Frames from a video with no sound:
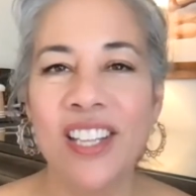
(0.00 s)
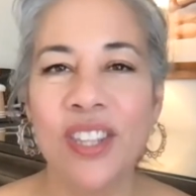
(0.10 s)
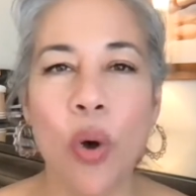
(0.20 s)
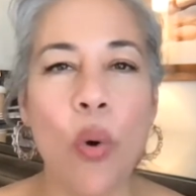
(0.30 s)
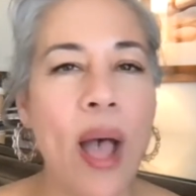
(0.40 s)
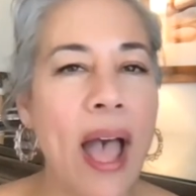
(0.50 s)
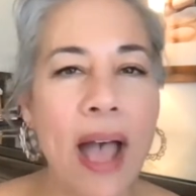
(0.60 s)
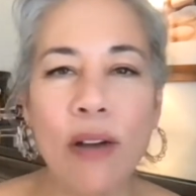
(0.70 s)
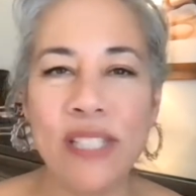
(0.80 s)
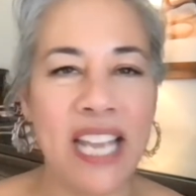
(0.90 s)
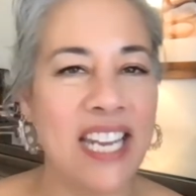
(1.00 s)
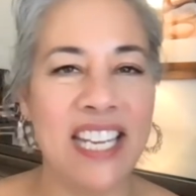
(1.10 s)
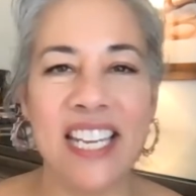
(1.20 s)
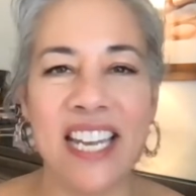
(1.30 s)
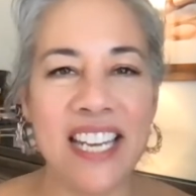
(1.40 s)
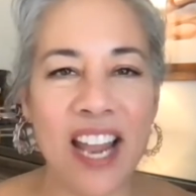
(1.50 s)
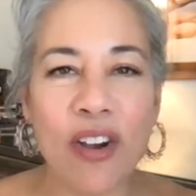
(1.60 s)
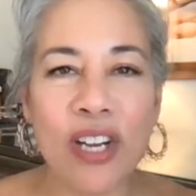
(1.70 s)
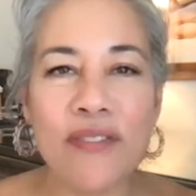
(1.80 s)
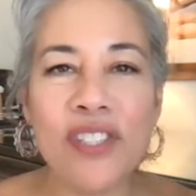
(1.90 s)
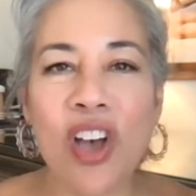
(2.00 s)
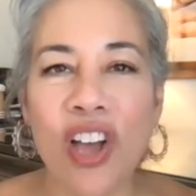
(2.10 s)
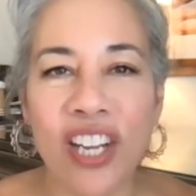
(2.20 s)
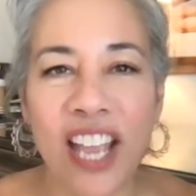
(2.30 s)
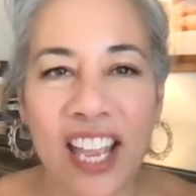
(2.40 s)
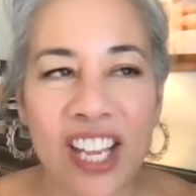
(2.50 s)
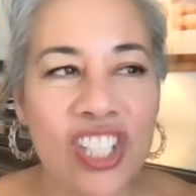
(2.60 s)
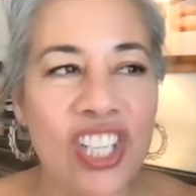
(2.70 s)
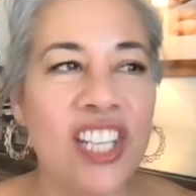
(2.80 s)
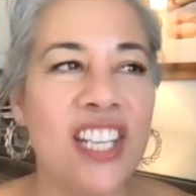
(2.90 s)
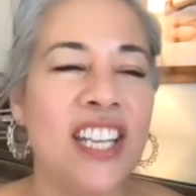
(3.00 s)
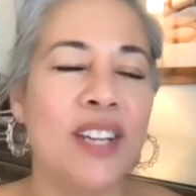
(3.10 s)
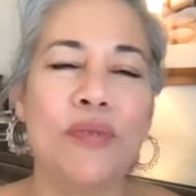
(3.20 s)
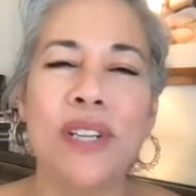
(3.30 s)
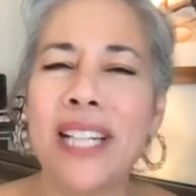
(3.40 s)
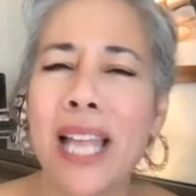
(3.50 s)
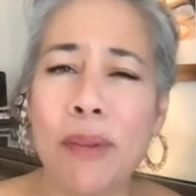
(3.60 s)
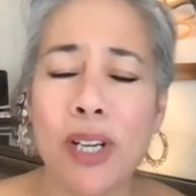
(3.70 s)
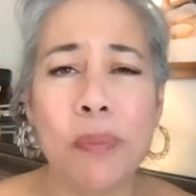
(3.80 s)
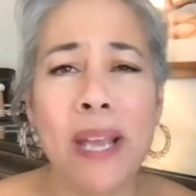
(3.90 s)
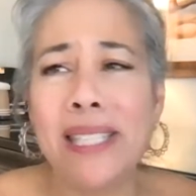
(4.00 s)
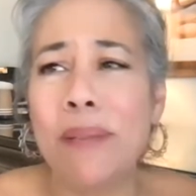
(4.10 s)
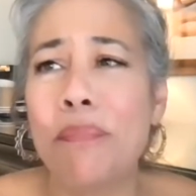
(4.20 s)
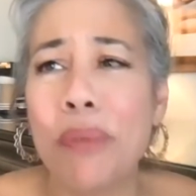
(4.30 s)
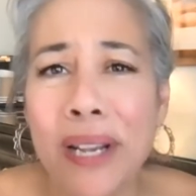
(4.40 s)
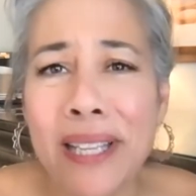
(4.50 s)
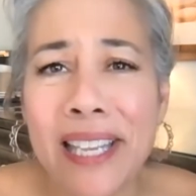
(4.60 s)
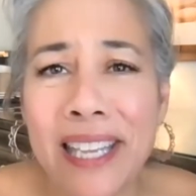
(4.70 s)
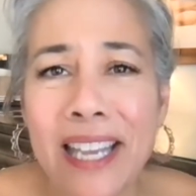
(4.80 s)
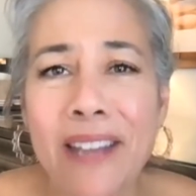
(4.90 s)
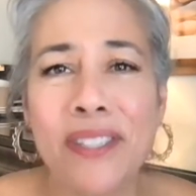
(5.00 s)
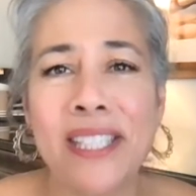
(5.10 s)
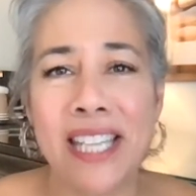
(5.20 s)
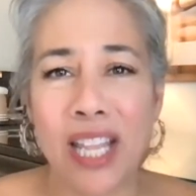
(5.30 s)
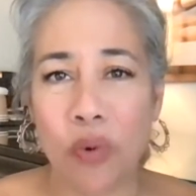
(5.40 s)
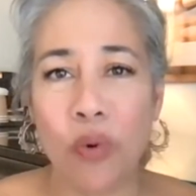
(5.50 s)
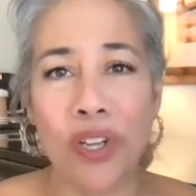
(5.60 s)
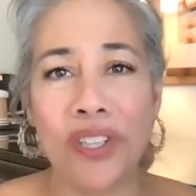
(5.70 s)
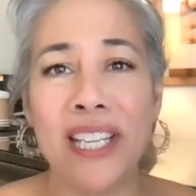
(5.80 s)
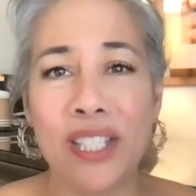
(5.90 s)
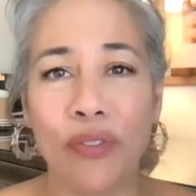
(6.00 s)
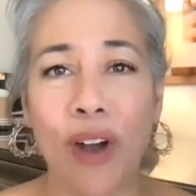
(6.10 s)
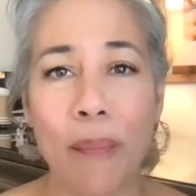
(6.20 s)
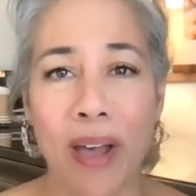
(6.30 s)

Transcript: the outdated narratives on aging and reclaim our space and bring the gifts that the world needs from